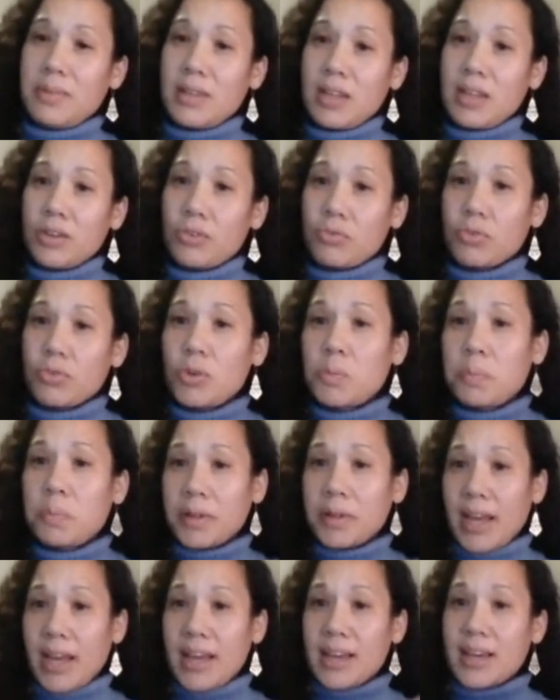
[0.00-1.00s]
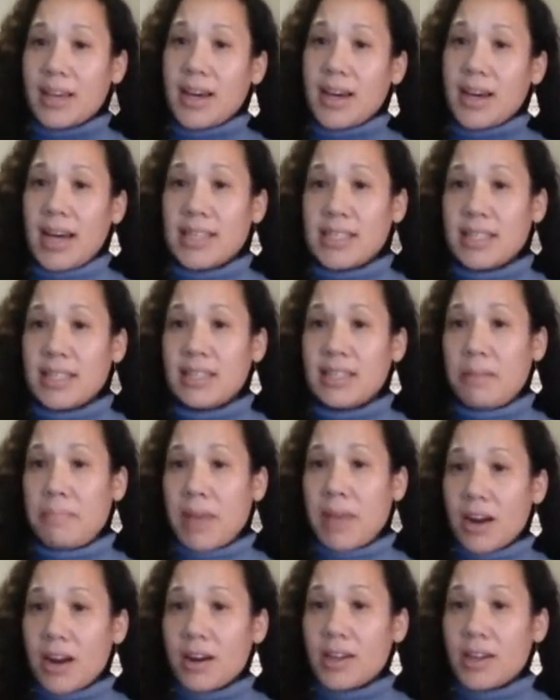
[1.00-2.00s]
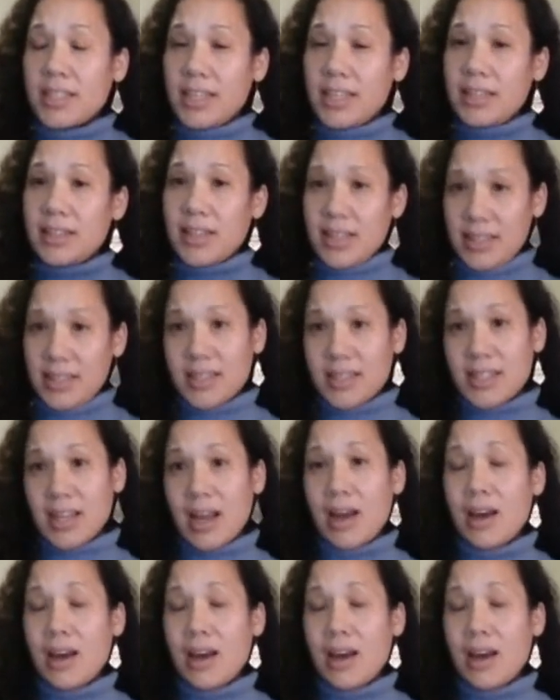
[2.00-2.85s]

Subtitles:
group like Casa de Maryland that's